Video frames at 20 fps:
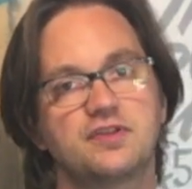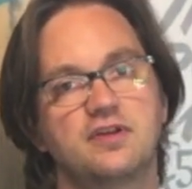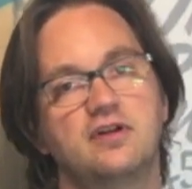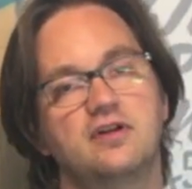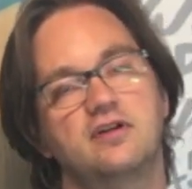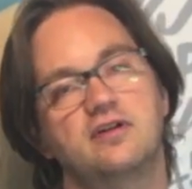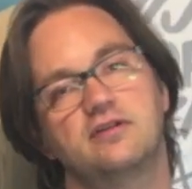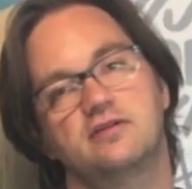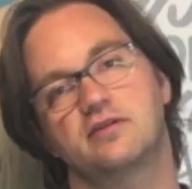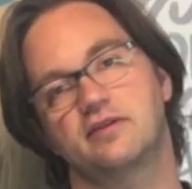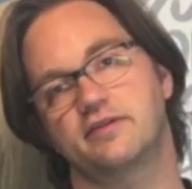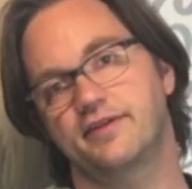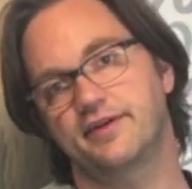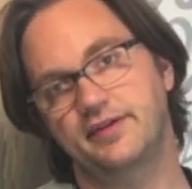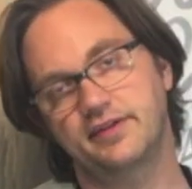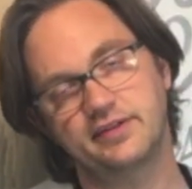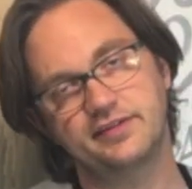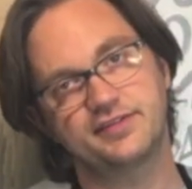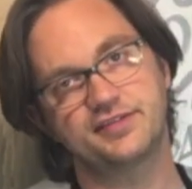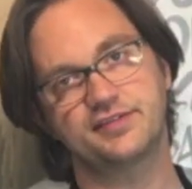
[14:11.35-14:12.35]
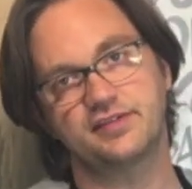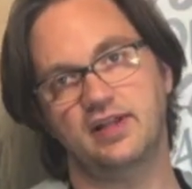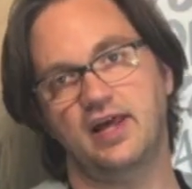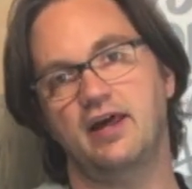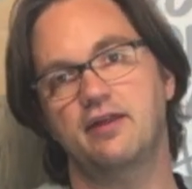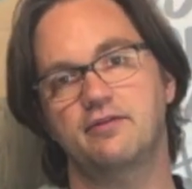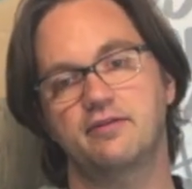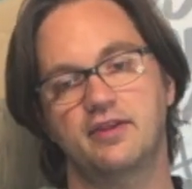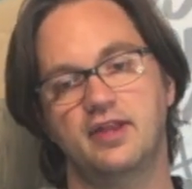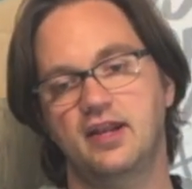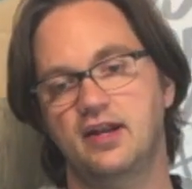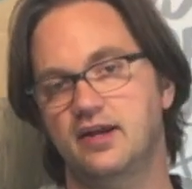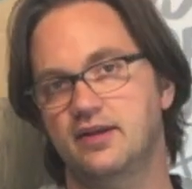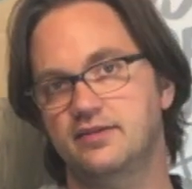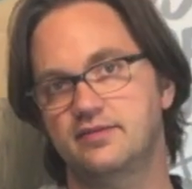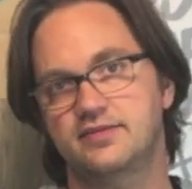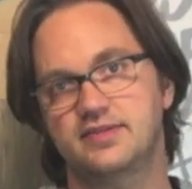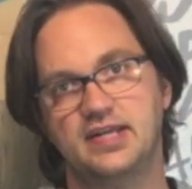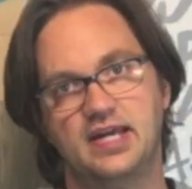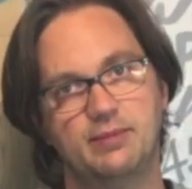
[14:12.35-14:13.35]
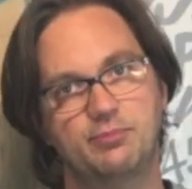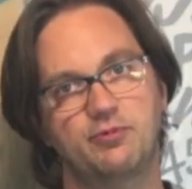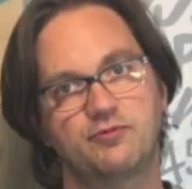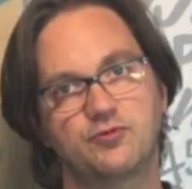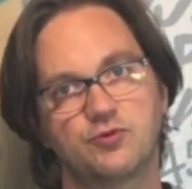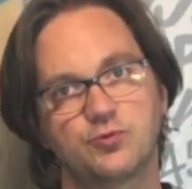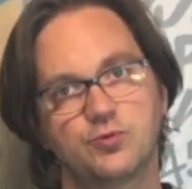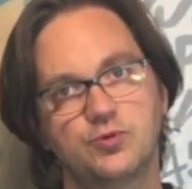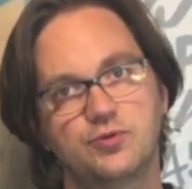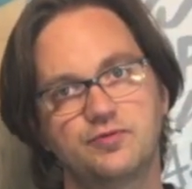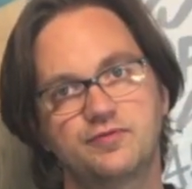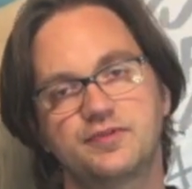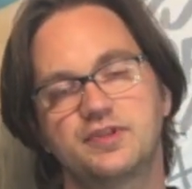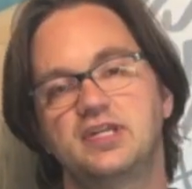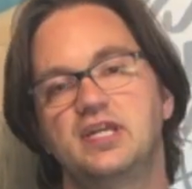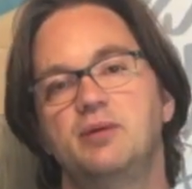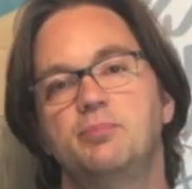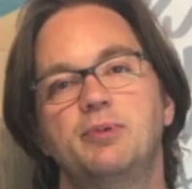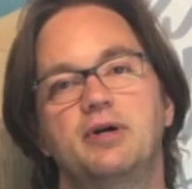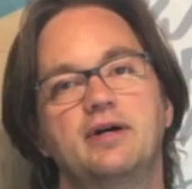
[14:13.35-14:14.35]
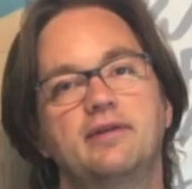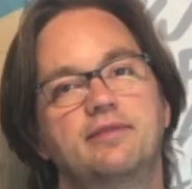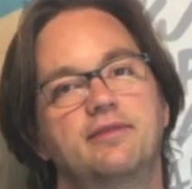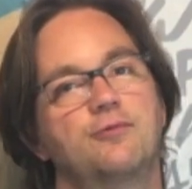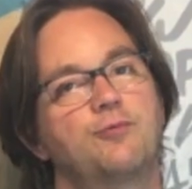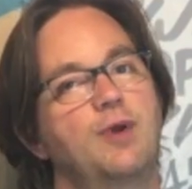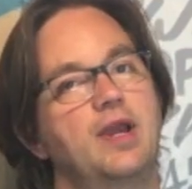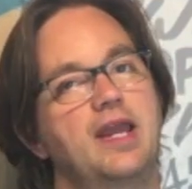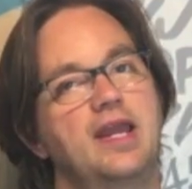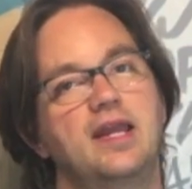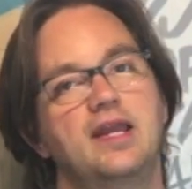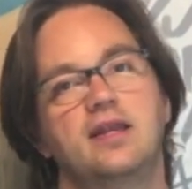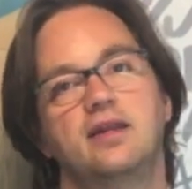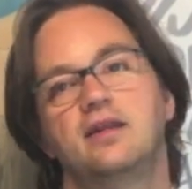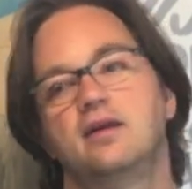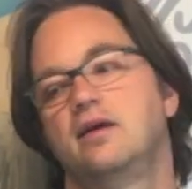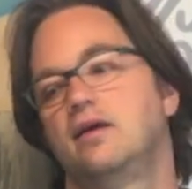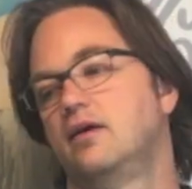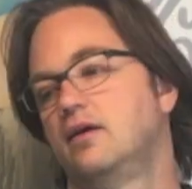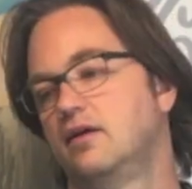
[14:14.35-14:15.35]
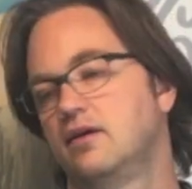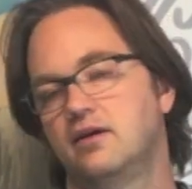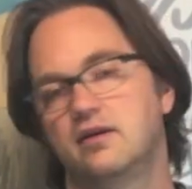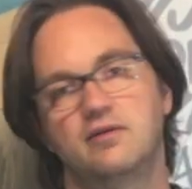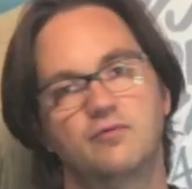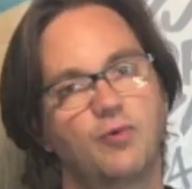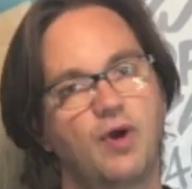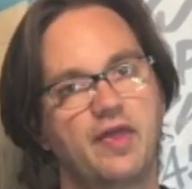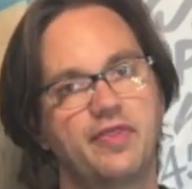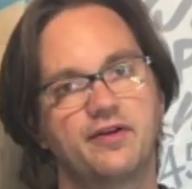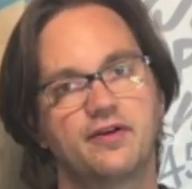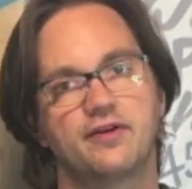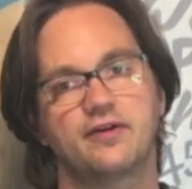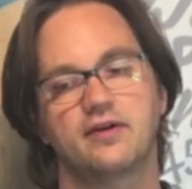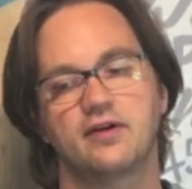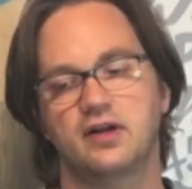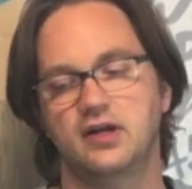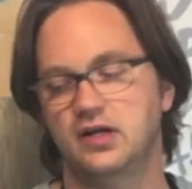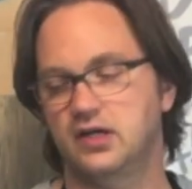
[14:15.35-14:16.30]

Uh, so they slather that on top of a roof to keep out the rain and weather.